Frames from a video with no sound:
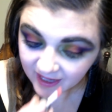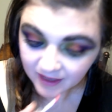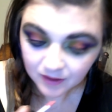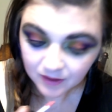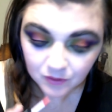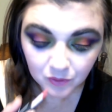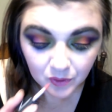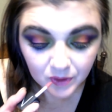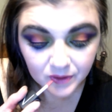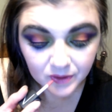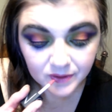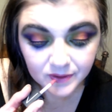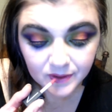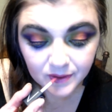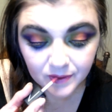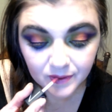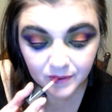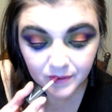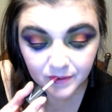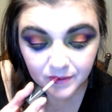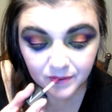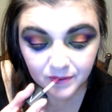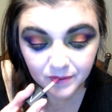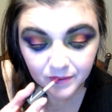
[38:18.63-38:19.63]
crazy
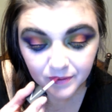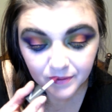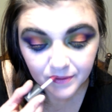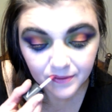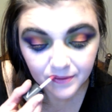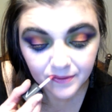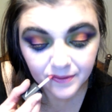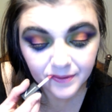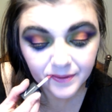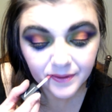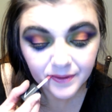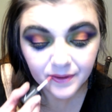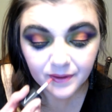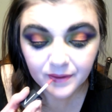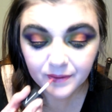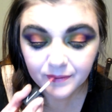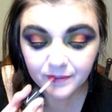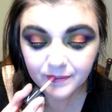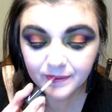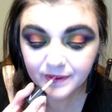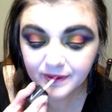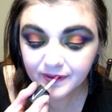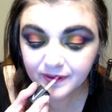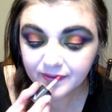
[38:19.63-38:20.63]
look
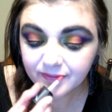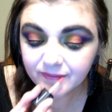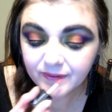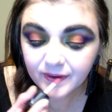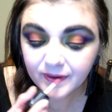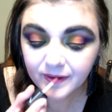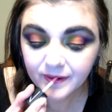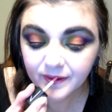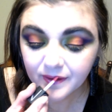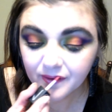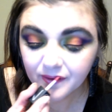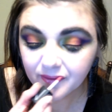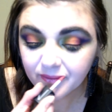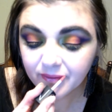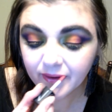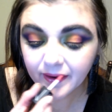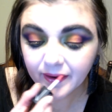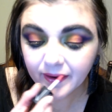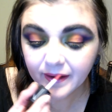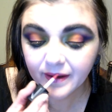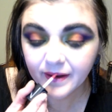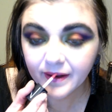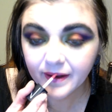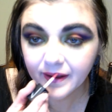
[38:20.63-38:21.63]
would have taken
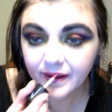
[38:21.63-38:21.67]
away